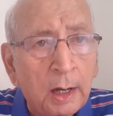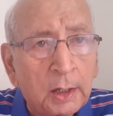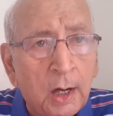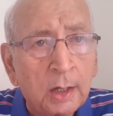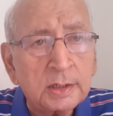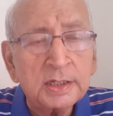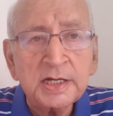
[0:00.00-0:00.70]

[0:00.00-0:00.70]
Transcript: called